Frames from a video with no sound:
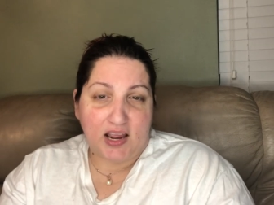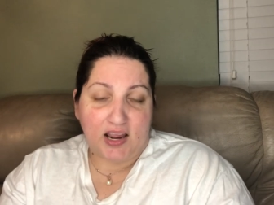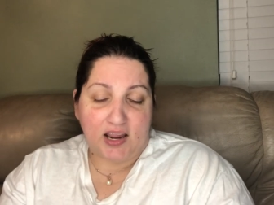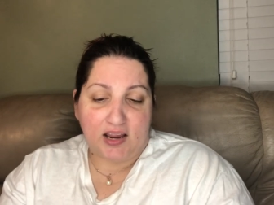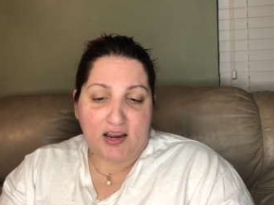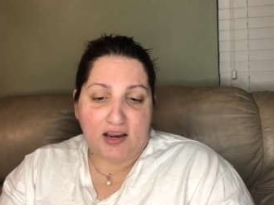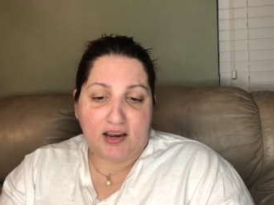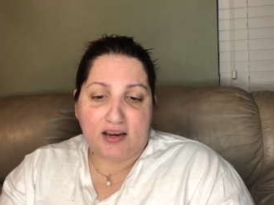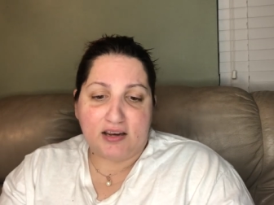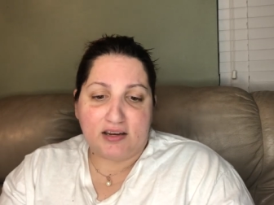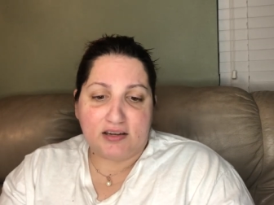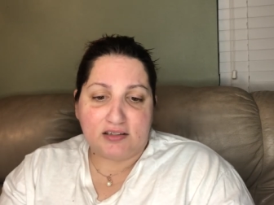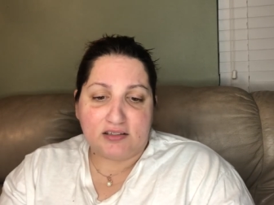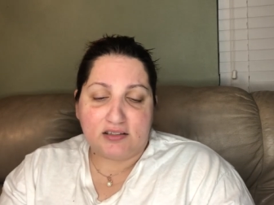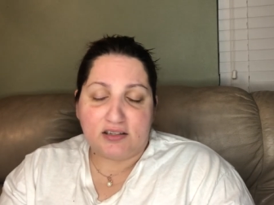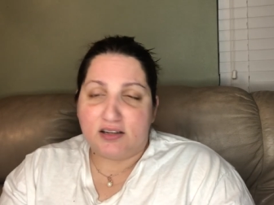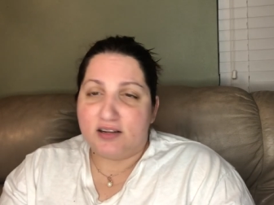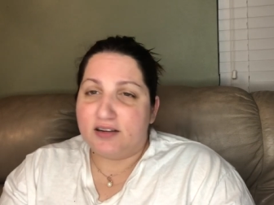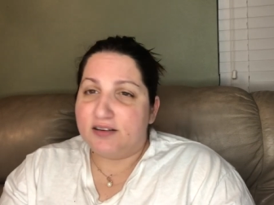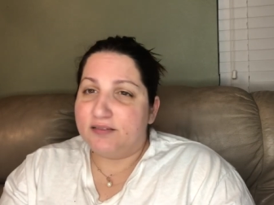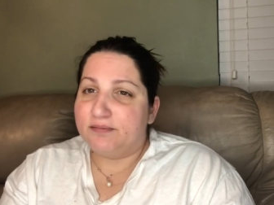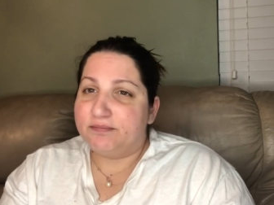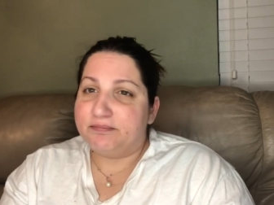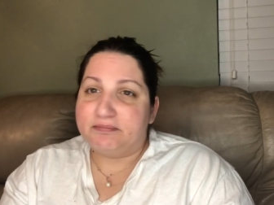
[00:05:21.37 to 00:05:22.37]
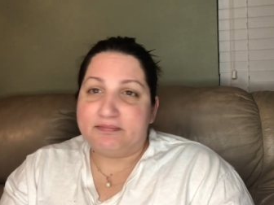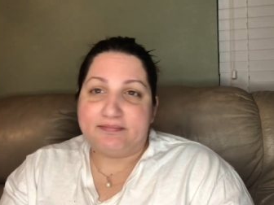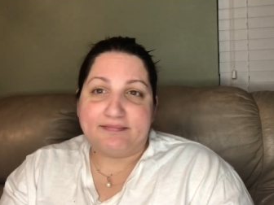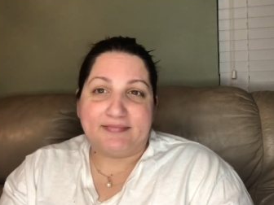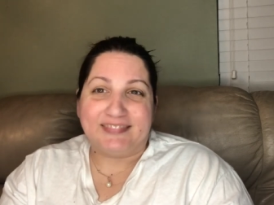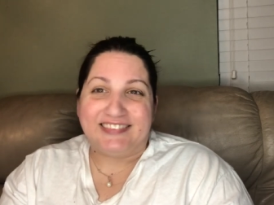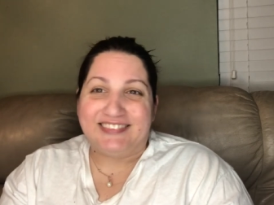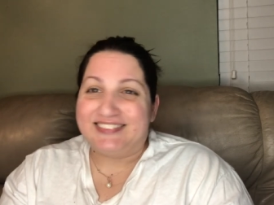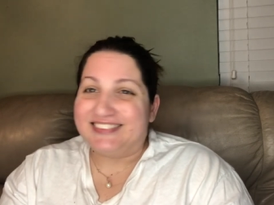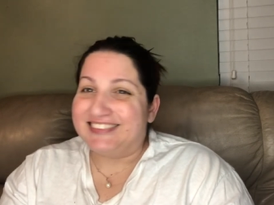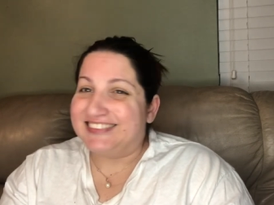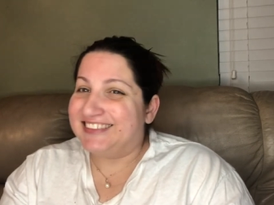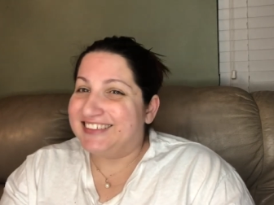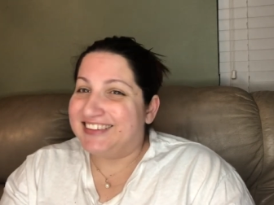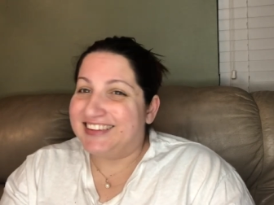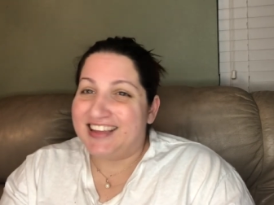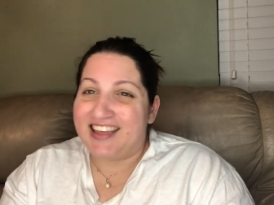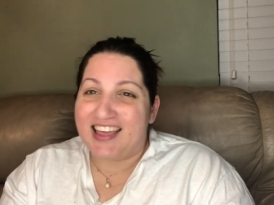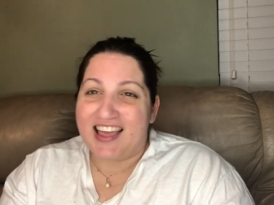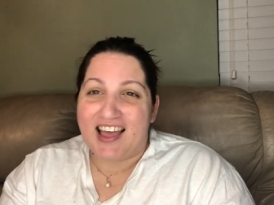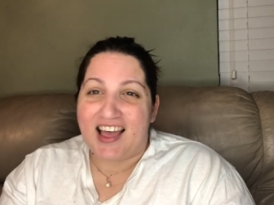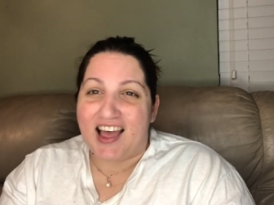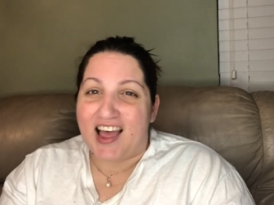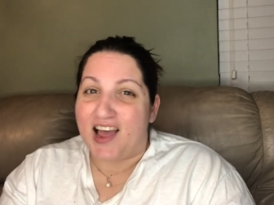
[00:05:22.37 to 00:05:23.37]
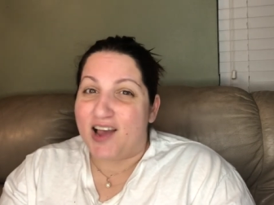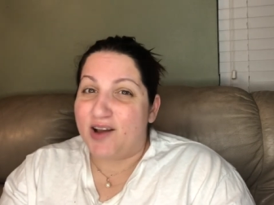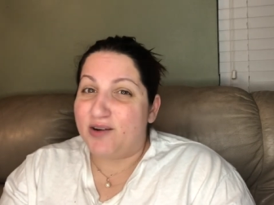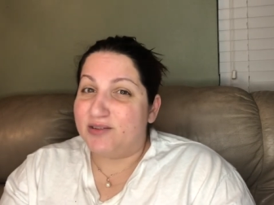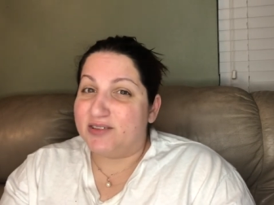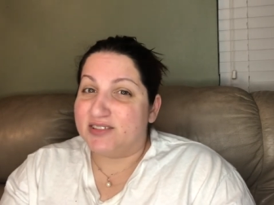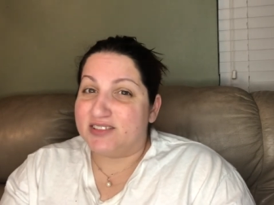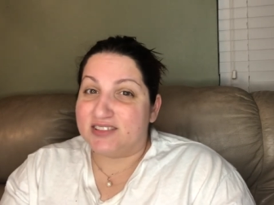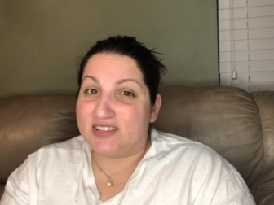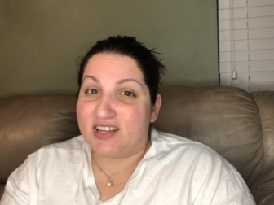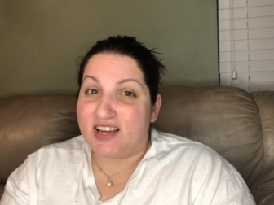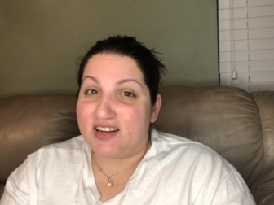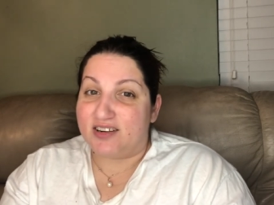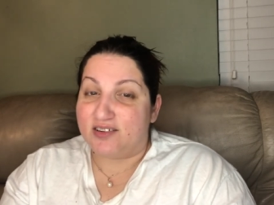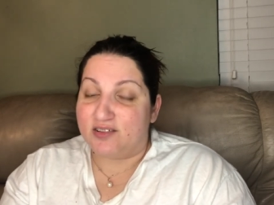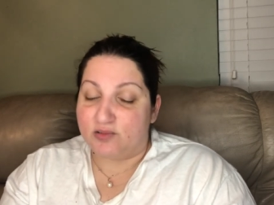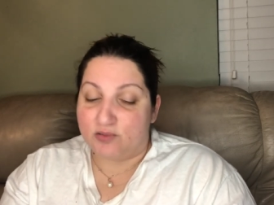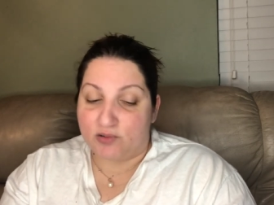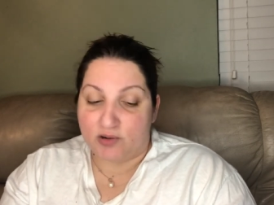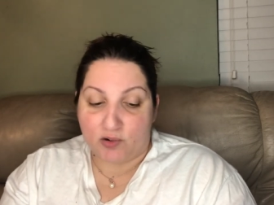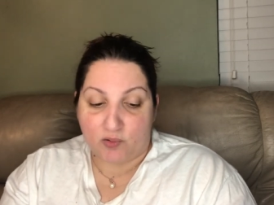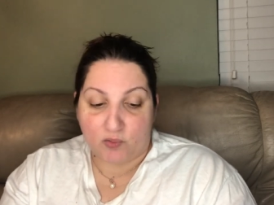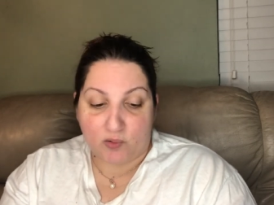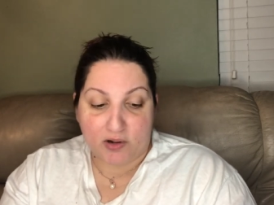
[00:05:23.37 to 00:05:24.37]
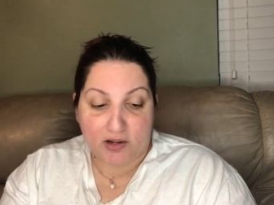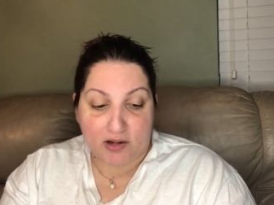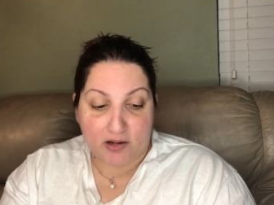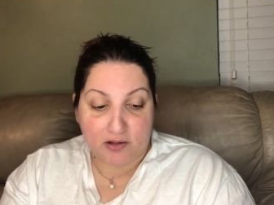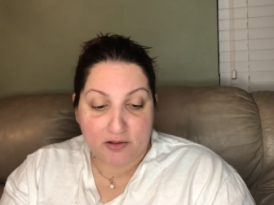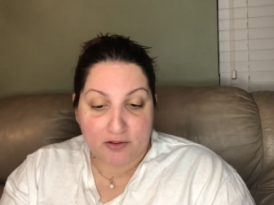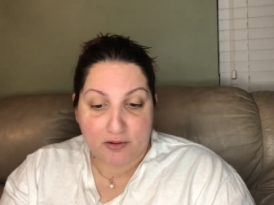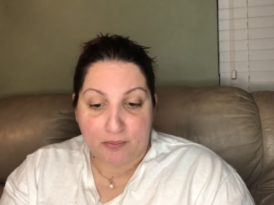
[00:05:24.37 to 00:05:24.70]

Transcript: And I was not doing well.